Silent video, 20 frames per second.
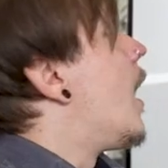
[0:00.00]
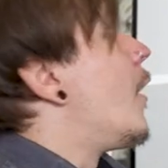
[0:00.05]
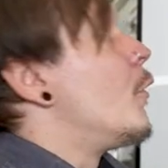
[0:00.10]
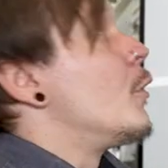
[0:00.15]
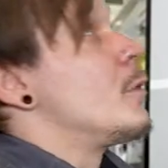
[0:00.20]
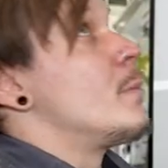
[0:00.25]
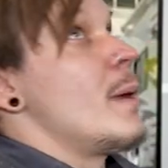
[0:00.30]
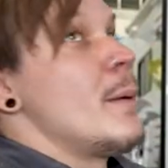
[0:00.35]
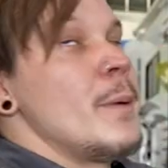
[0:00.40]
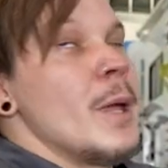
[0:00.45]

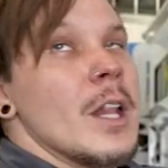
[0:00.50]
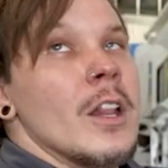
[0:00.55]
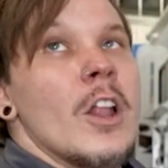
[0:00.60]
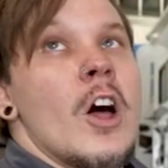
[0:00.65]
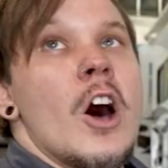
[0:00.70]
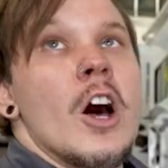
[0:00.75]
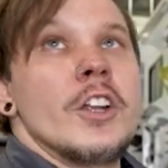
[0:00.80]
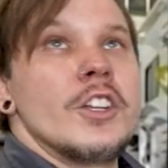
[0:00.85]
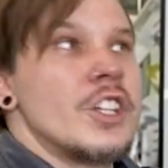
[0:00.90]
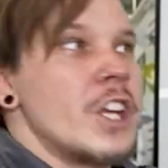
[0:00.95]
with maybe a
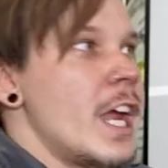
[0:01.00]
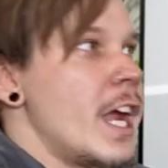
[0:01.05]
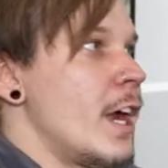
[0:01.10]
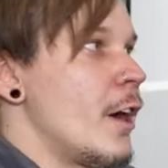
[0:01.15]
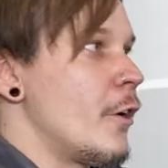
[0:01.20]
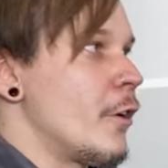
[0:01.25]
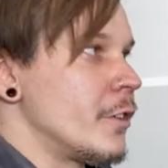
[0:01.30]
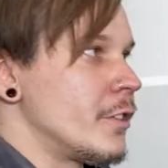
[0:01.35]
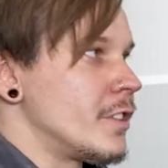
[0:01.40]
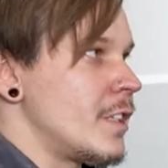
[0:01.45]
lawn
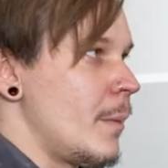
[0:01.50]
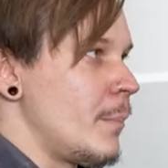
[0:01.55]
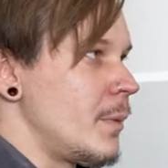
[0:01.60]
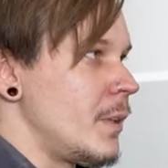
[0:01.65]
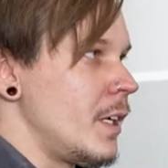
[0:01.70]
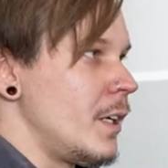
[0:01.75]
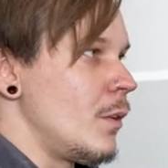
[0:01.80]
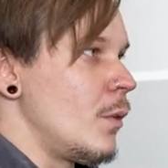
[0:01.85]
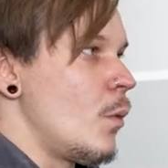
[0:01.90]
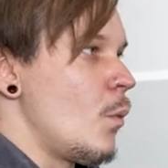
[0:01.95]
chair or
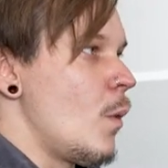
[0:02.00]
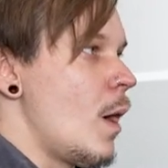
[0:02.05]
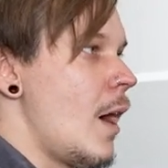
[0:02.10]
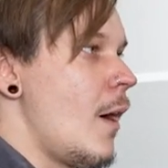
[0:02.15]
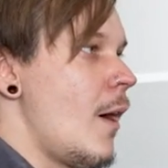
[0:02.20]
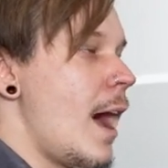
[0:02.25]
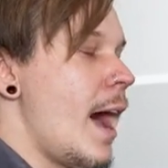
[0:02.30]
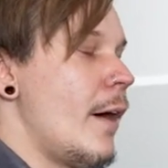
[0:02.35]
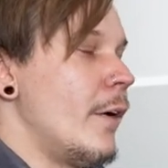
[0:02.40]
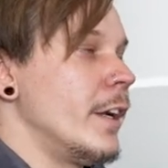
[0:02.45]
something while
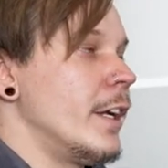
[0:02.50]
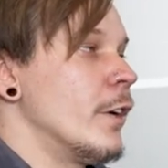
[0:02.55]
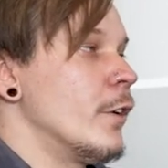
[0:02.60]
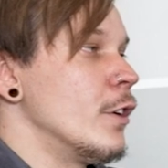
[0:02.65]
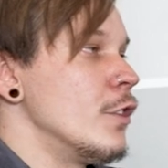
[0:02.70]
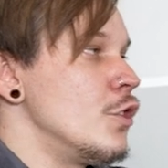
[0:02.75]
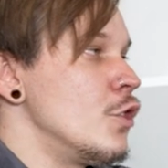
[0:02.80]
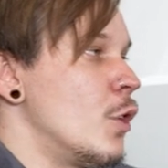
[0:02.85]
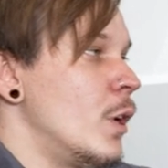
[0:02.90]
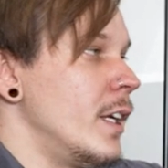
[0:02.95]
out here
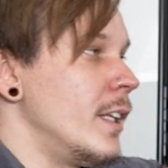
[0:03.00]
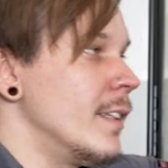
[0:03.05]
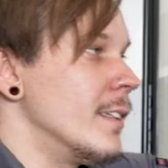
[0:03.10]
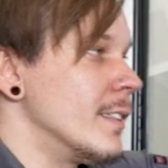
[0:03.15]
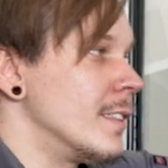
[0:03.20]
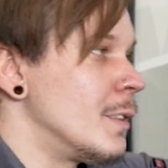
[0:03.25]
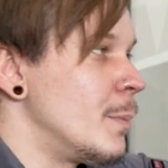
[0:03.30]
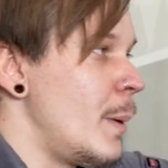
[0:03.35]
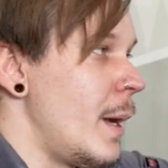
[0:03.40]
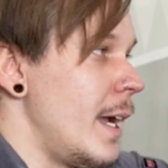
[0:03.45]
enjoying
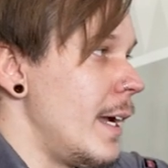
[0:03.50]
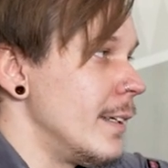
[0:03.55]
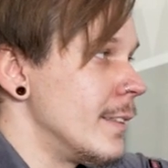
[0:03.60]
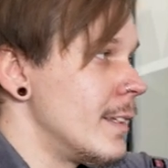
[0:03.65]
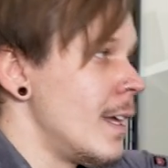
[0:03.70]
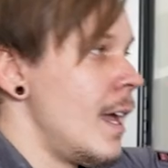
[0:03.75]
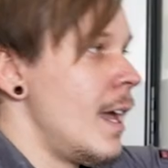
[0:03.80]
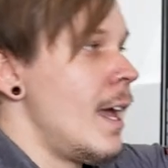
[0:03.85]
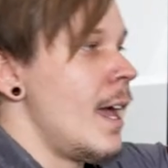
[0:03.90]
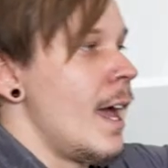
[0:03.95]
this
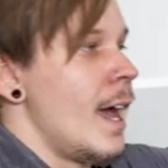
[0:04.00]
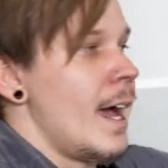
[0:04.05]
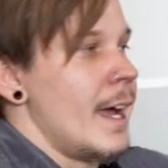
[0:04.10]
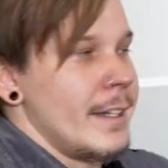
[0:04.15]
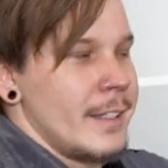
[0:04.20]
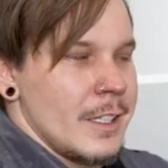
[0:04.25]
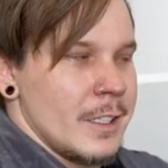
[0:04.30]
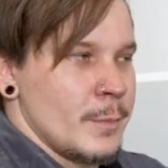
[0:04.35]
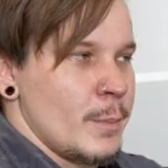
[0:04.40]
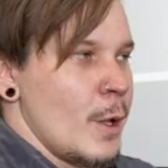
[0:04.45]
space.
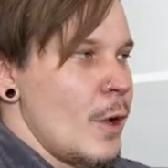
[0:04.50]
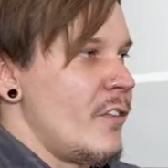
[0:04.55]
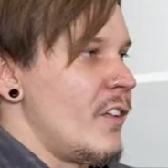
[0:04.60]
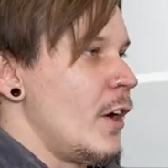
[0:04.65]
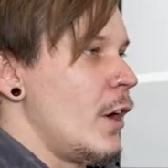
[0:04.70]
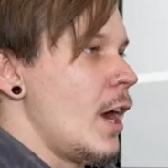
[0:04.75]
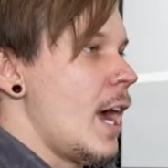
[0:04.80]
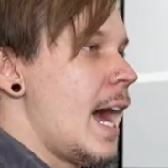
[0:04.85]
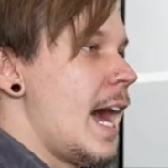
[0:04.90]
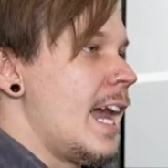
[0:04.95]
It does blow
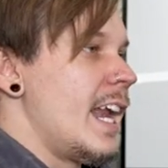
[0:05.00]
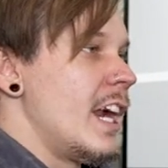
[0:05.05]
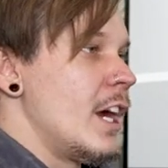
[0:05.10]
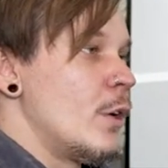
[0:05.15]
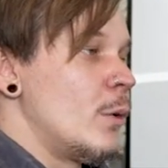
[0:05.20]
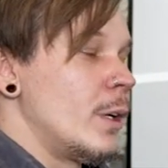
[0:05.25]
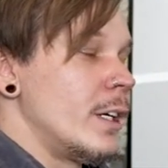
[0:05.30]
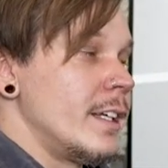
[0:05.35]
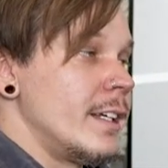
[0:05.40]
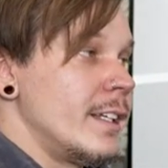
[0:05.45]
very hot
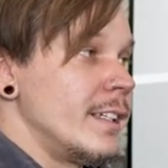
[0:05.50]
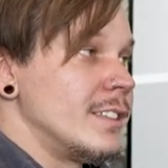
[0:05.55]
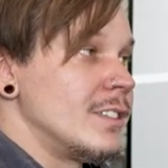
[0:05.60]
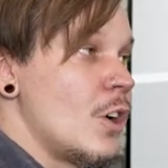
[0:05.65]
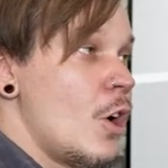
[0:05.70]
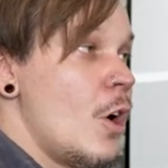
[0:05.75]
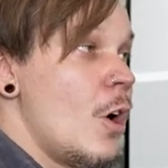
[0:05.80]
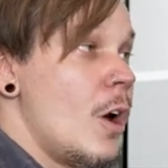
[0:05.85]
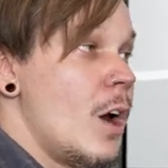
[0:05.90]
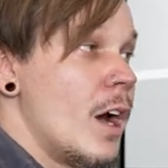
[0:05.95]
air when it is
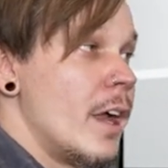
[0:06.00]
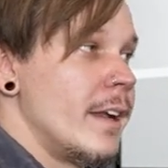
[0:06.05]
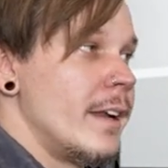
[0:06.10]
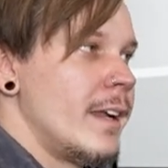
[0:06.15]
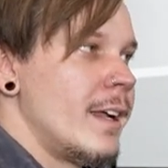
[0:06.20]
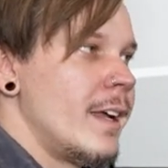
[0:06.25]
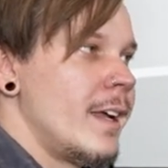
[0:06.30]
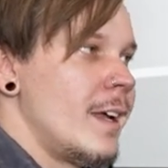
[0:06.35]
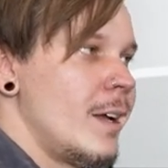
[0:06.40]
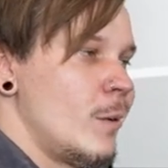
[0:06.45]
on.
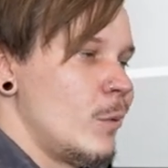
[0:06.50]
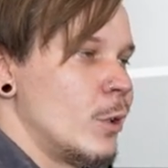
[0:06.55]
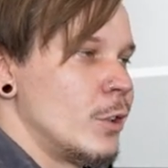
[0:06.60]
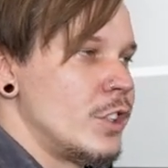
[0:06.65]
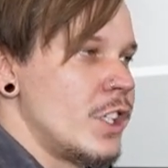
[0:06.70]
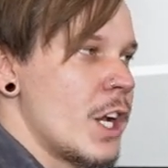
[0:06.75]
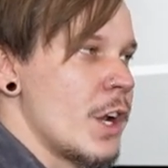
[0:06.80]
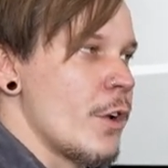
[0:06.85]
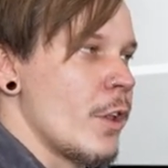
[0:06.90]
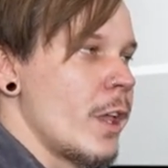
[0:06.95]
It will
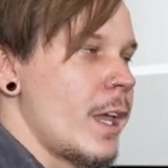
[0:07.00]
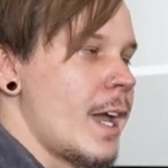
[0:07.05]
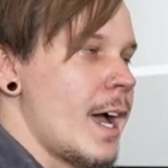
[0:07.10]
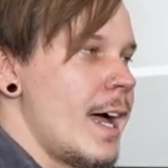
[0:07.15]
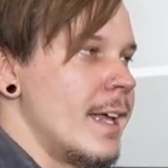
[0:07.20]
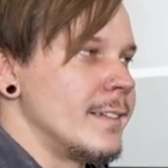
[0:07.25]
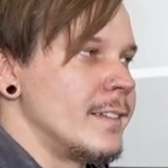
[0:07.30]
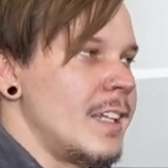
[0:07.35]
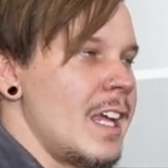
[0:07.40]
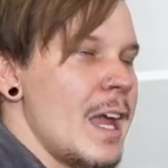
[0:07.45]
generally
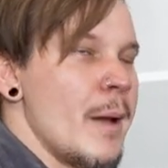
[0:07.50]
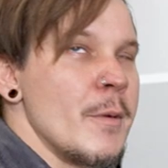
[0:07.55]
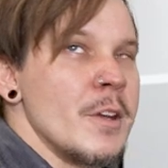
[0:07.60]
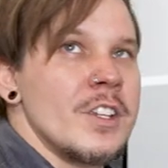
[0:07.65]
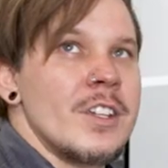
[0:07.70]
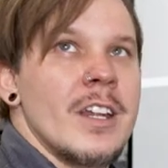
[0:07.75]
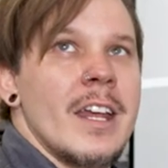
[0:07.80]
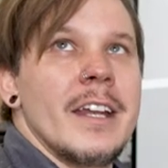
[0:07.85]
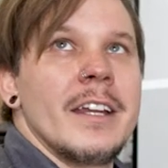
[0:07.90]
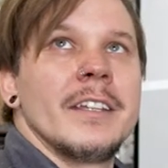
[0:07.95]
cause
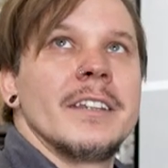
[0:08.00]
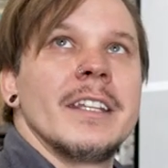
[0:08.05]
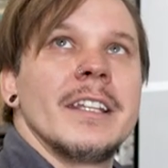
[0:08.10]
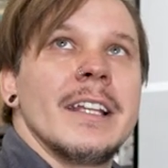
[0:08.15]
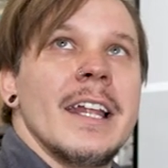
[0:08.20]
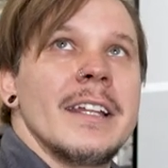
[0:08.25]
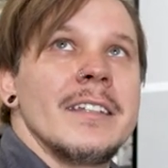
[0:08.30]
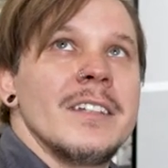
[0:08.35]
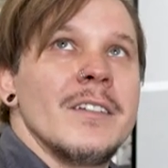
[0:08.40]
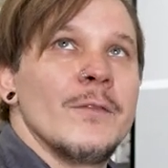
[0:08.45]
damage to anything
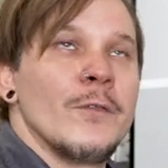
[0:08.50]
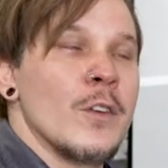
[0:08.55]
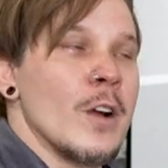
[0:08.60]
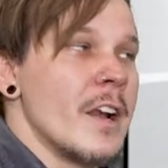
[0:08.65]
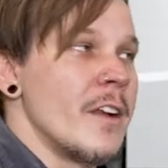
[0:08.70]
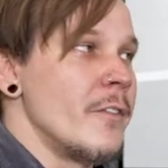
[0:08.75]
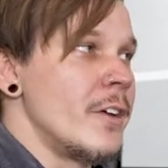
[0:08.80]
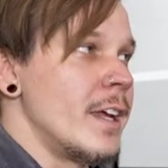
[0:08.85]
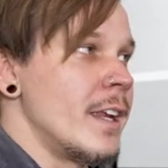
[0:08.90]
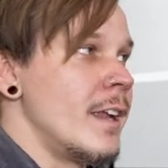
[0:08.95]
that's in
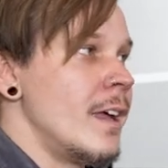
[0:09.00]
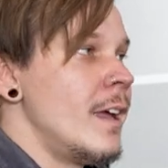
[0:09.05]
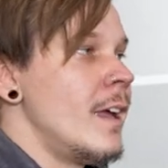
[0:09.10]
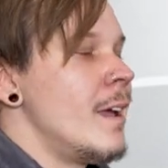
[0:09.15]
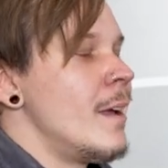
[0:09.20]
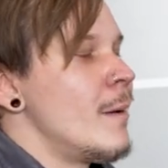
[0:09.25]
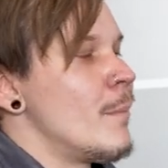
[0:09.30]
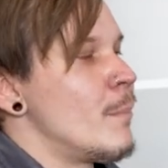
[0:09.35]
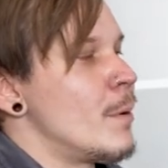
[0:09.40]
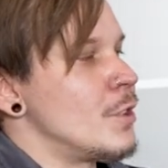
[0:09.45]
front of it,
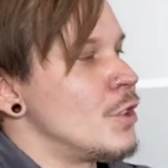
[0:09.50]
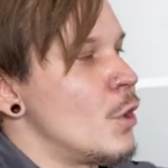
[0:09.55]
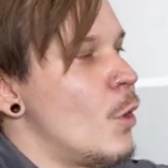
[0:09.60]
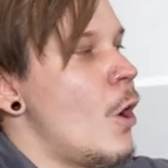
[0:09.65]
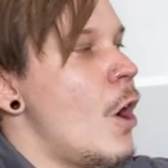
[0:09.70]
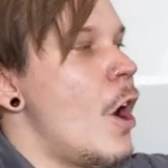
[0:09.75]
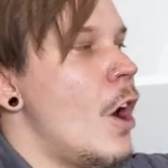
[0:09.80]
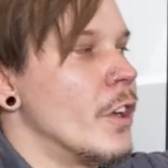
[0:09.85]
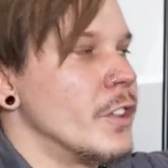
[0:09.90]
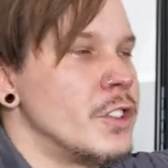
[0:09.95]
but you'll
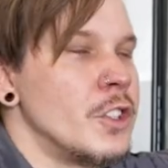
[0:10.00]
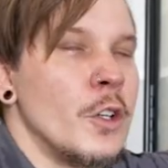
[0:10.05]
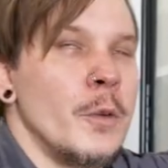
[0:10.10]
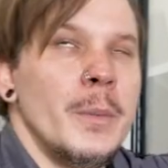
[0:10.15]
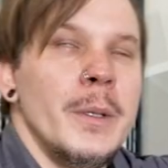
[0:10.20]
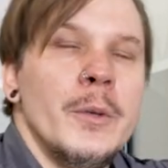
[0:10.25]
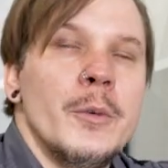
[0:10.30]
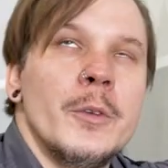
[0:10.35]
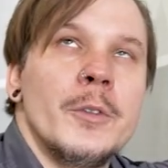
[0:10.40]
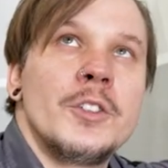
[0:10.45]
also
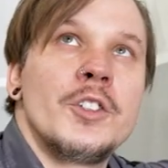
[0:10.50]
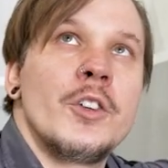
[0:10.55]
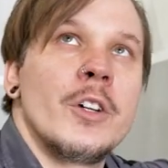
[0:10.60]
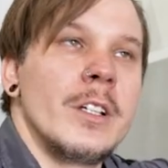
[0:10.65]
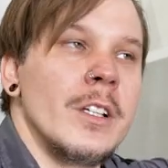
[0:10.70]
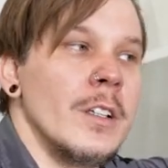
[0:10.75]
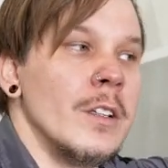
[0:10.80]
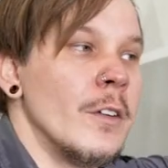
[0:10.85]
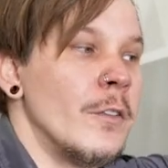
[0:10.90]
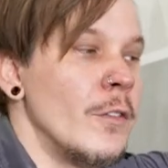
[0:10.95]
be
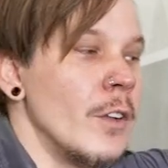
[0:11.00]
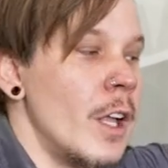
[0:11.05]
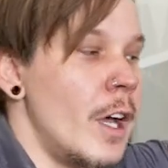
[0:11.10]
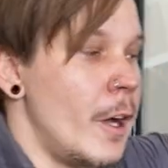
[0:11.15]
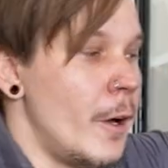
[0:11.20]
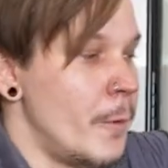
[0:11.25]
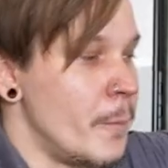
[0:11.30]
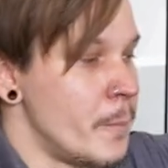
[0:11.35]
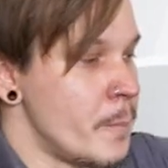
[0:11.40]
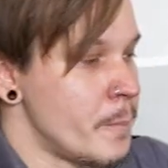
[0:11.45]
restricting the
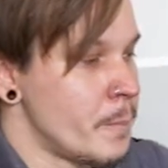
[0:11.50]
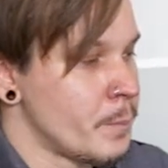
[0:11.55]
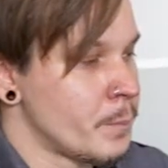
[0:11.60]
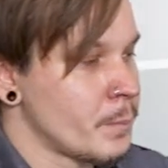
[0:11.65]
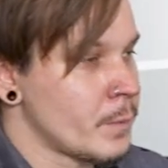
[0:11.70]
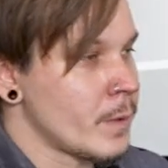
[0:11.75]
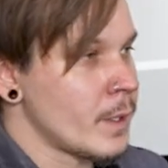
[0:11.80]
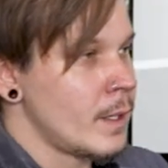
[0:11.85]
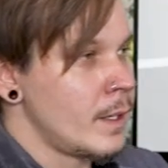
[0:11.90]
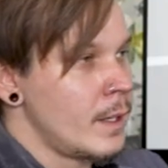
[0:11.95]
flow.
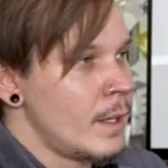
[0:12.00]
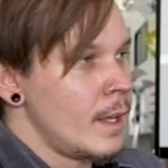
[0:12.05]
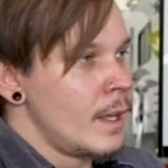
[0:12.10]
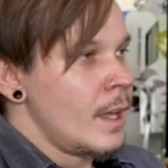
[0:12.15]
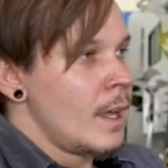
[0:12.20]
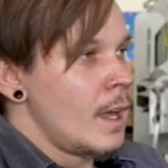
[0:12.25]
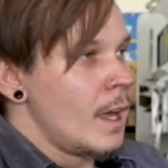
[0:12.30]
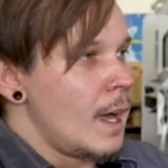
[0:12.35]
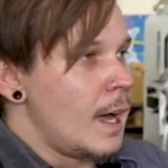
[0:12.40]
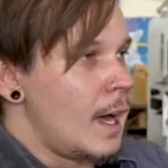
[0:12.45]

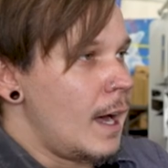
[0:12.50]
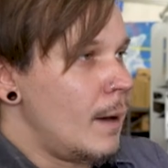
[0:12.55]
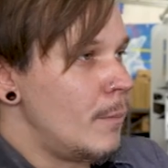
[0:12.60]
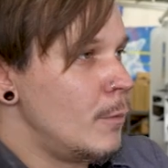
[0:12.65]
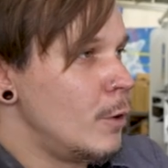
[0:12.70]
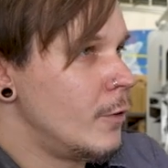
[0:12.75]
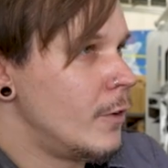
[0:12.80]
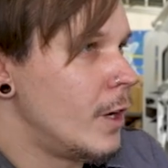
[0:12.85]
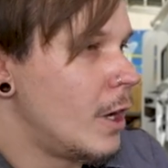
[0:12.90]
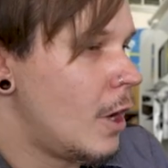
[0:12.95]

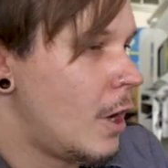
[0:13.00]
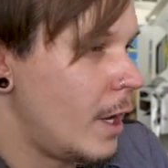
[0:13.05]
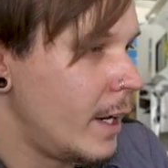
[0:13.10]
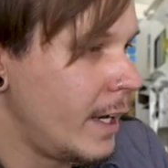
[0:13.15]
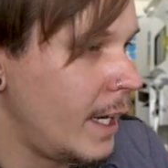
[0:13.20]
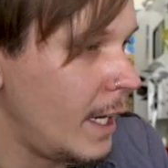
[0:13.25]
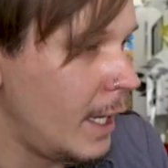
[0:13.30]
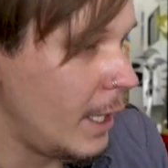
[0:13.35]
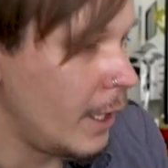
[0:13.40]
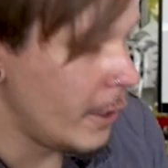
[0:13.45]
Moving on
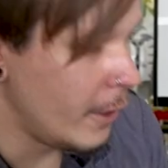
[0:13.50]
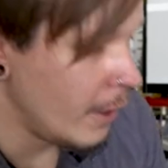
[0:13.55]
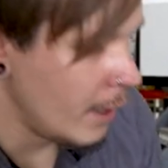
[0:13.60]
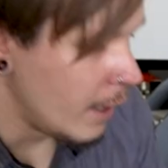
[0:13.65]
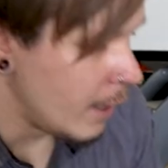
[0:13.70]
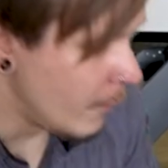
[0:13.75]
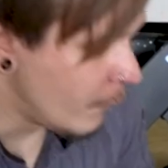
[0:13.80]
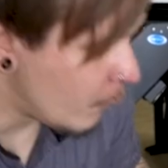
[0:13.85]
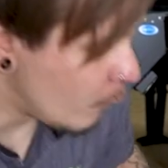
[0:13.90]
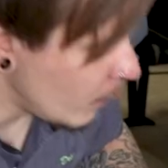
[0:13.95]
here,
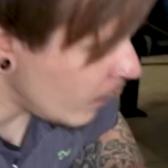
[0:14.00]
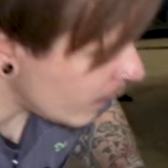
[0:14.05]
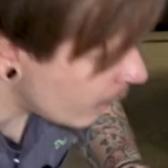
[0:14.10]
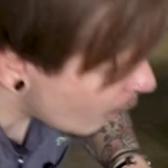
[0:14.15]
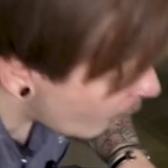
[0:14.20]
if we